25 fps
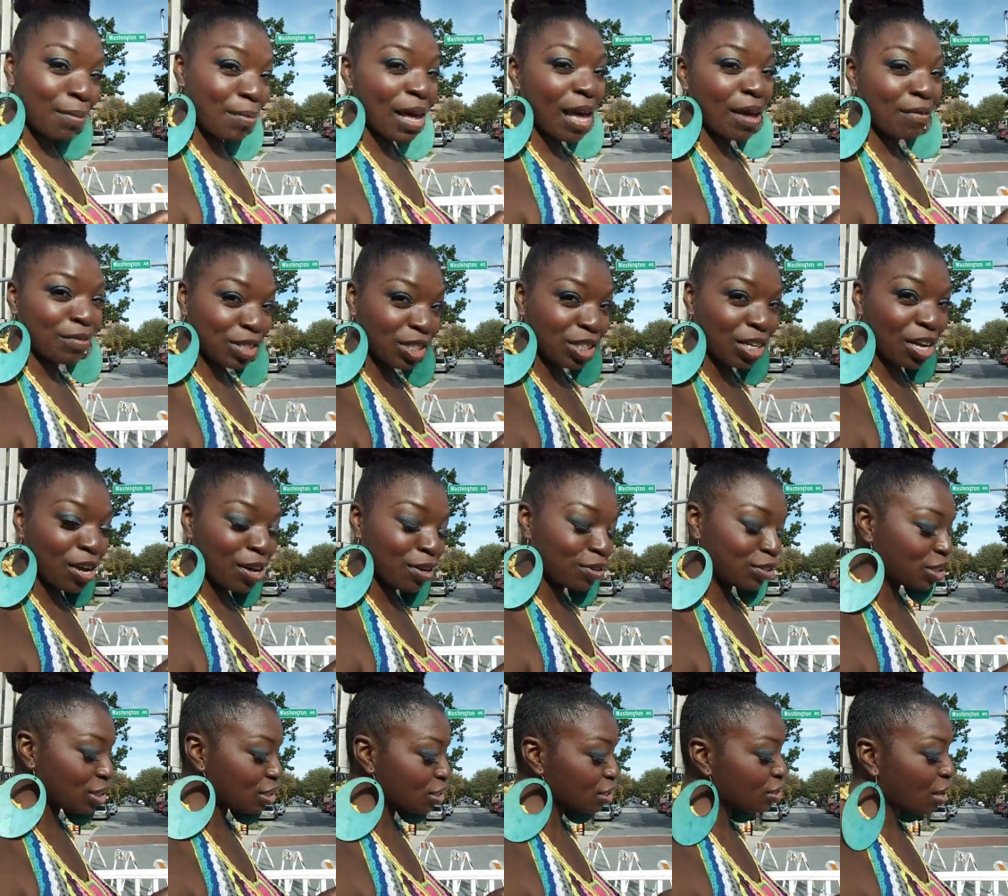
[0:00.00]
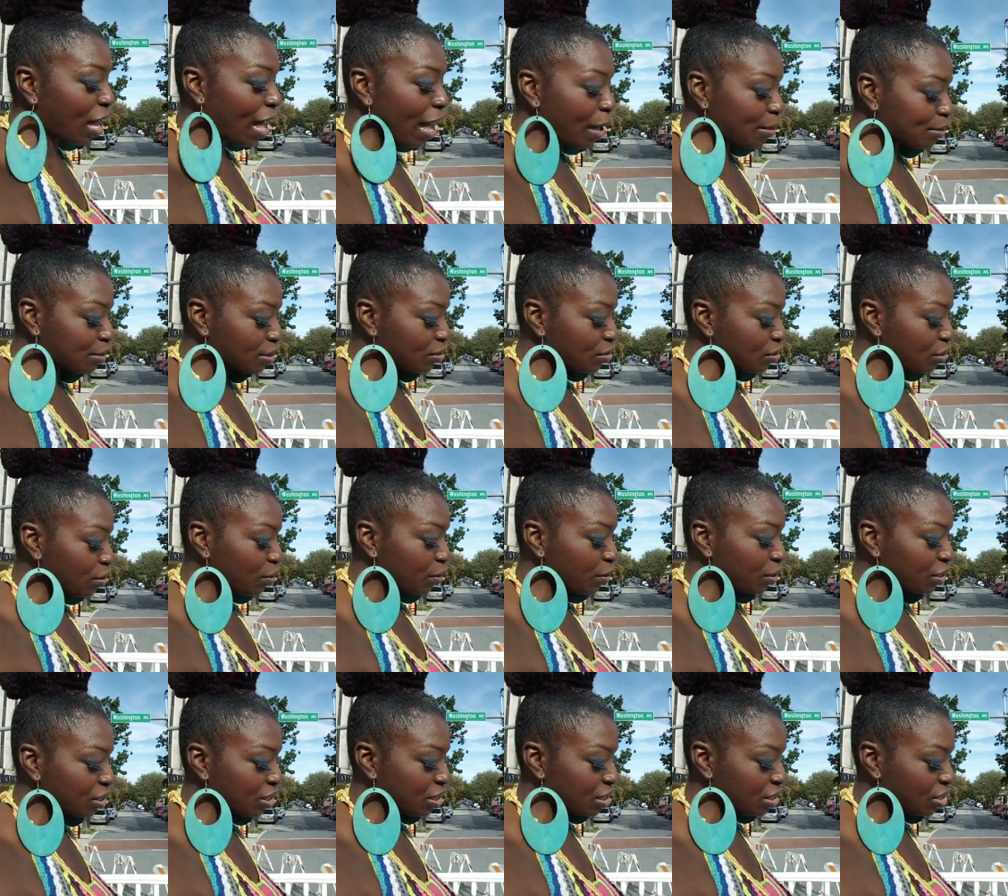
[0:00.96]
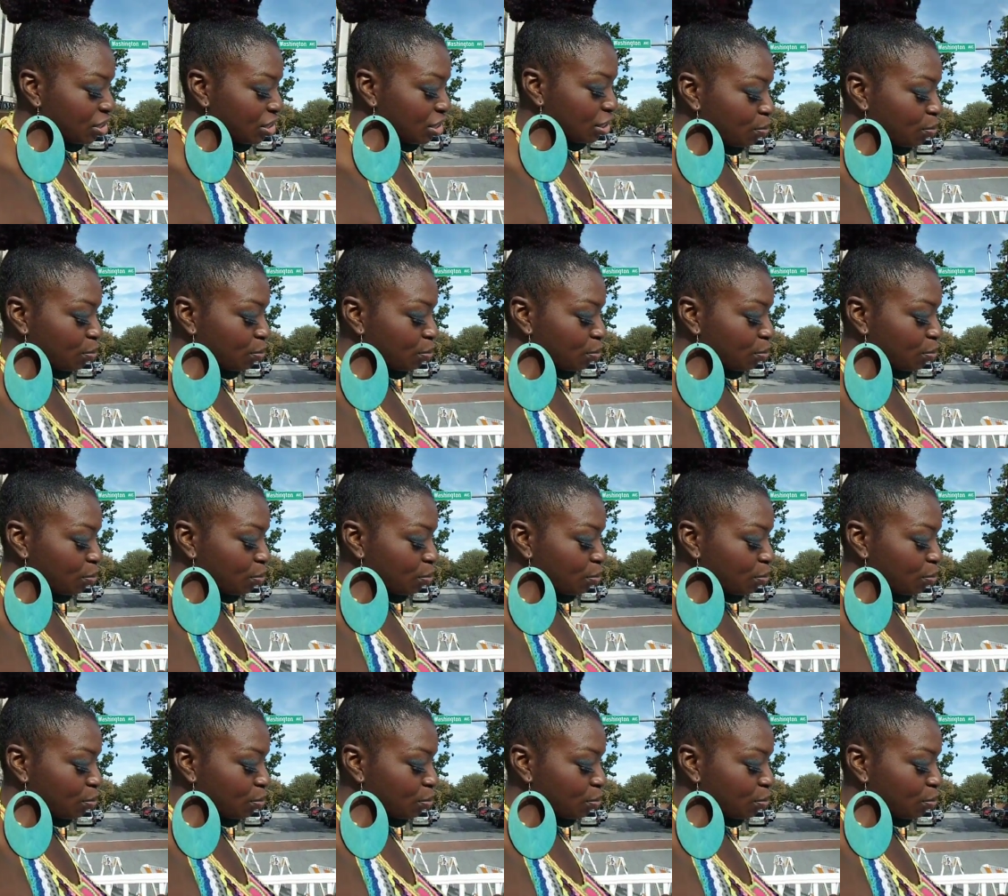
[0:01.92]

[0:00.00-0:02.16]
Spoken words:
I have a show? She's absolutely gorgeous. She has